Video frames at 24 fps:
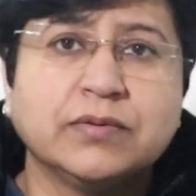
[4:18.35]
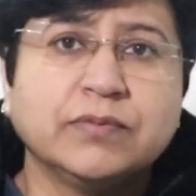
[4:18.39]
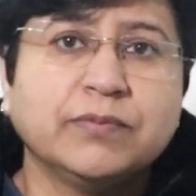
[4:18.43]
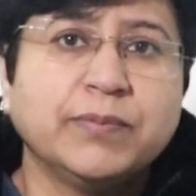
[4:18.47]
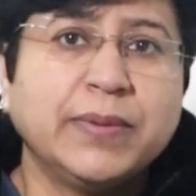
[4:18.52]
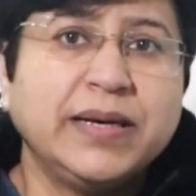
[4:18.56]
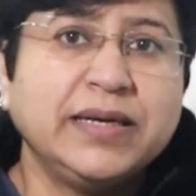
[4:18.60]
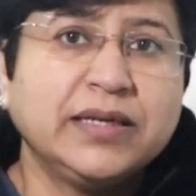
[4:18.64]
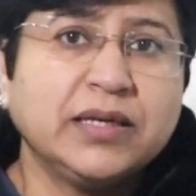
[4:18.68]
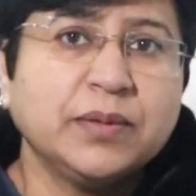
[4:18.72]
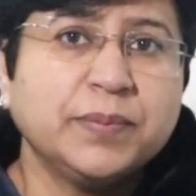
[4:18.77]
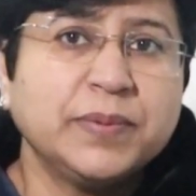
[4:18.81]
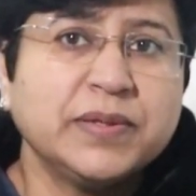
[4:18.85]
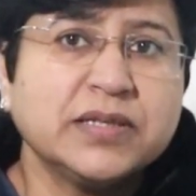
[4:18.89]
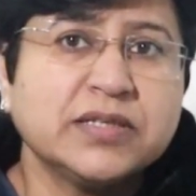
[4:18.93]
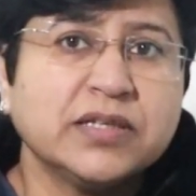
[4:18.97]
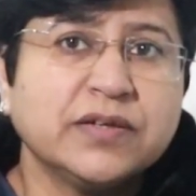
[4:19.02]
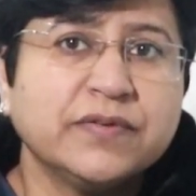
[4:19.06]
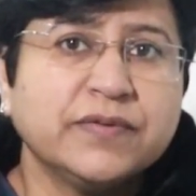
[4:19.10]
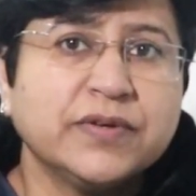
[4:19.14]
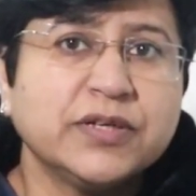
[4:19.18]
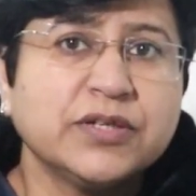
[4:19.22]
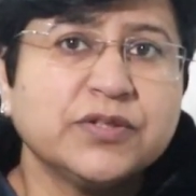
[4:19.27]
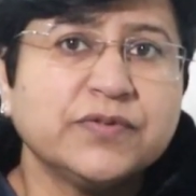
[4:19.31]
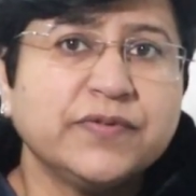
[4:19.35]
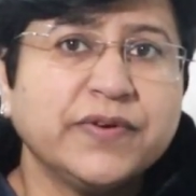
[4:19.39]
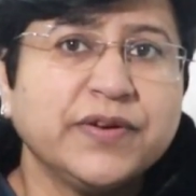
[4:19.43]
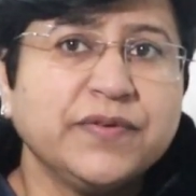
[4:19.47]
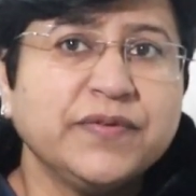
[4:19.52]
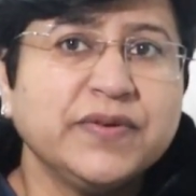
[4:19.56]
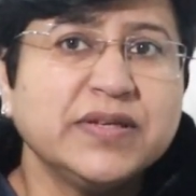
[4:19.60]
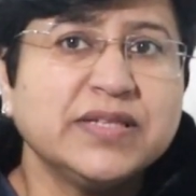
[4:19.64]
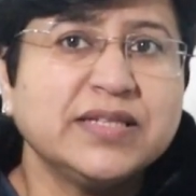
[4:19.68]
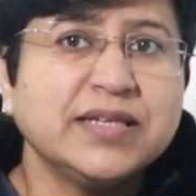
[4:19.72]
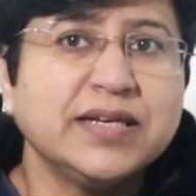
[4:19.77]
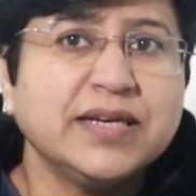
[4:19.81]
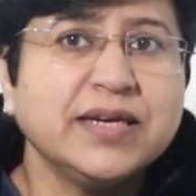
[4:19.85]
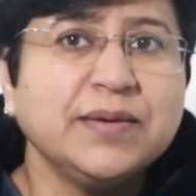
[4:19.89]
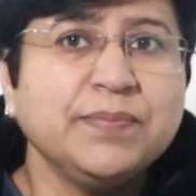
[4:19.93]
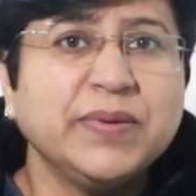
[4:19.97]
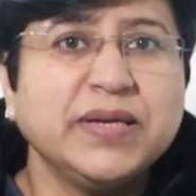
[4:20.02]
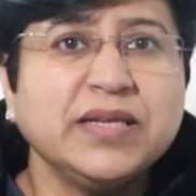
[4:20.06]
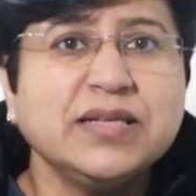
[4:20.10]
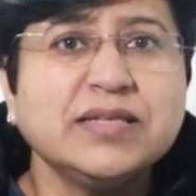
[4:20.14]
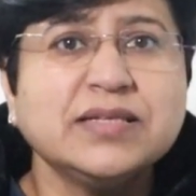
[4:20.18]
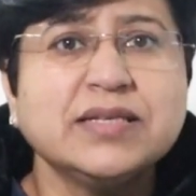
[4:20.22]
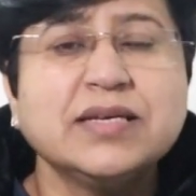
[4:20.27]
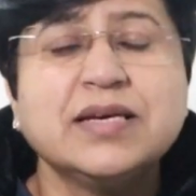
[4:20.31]
Multiple servers, when we say,
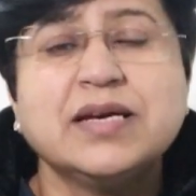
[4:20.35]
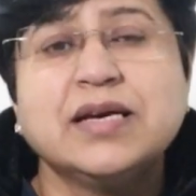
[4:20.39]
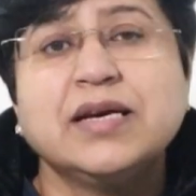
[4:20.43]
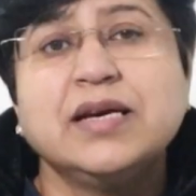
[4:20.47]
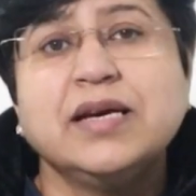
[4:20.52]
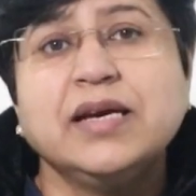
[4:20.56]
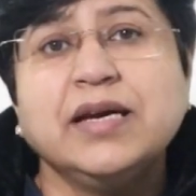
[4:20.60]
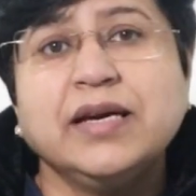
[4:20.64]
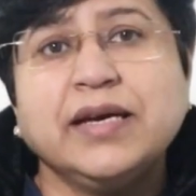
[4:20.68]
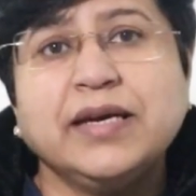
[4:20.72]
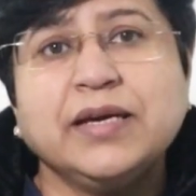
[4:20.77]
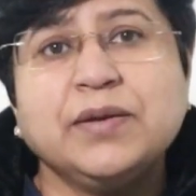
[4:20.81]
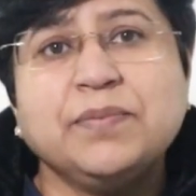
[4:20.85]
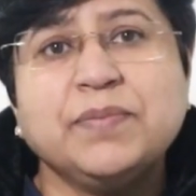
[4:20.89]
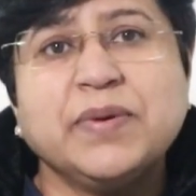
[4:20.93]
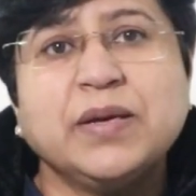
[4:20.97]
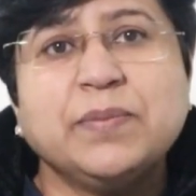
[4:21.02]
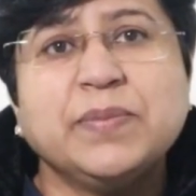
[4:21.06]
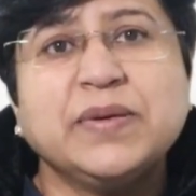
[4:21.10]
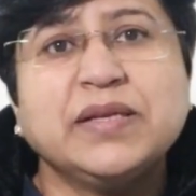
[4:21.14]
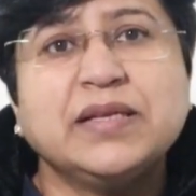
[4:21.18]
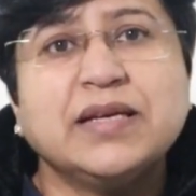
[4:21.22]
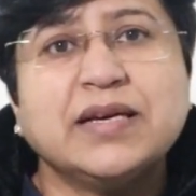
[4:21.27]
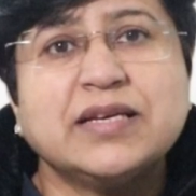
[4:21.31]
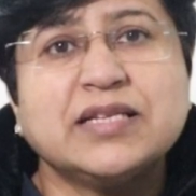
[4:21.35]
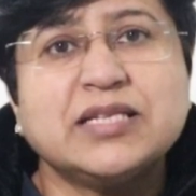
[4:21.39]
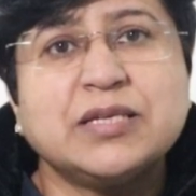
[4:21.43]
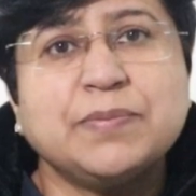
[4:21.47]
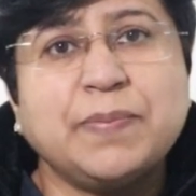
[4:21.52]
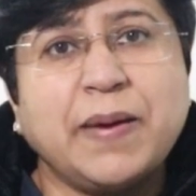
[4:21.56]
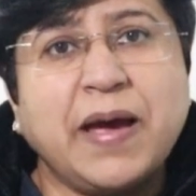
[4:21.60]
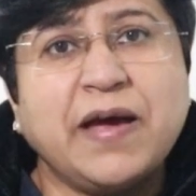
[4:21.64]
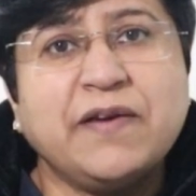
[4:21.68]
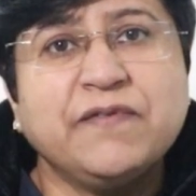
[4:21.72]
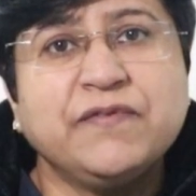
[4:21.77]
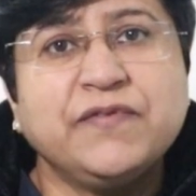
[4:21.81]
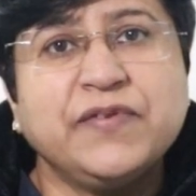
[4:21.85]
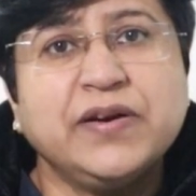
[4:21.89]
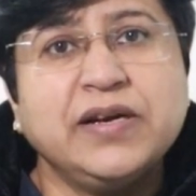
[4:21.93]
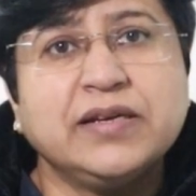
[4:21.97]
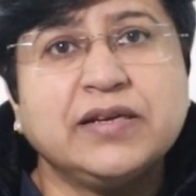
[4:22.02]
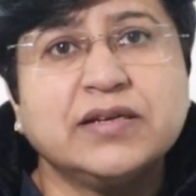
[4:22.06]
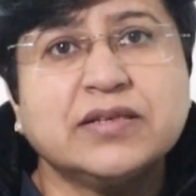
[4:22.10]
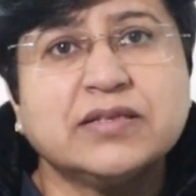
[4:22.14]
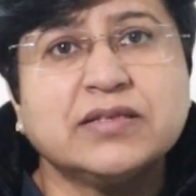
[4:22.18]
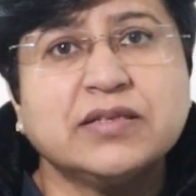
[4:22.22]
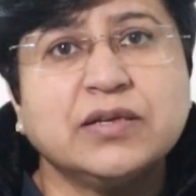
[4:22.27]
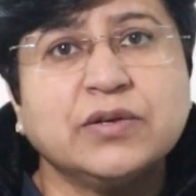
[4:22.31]
means it may be the spam
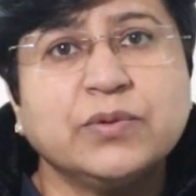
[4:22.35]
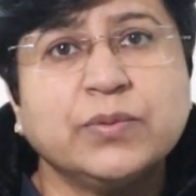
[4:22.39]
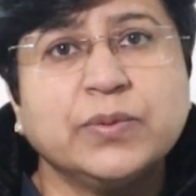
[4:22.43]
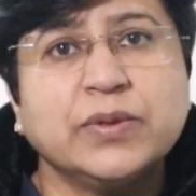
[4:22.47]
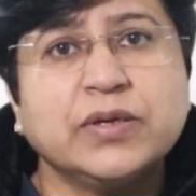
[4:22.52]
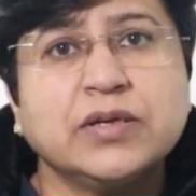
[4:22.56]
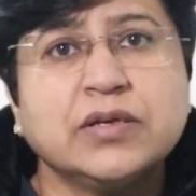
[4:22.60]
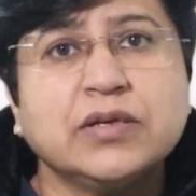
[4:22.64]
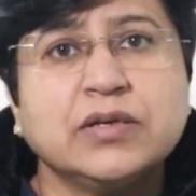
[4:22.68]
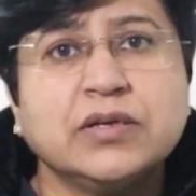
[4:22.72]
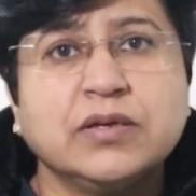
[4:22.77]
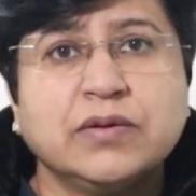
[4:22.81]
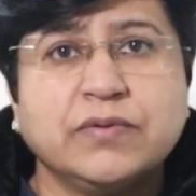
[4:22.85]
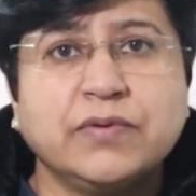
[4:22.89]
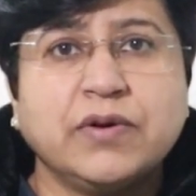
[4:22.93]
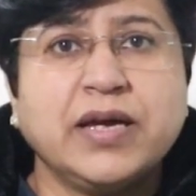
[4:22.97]
filter server,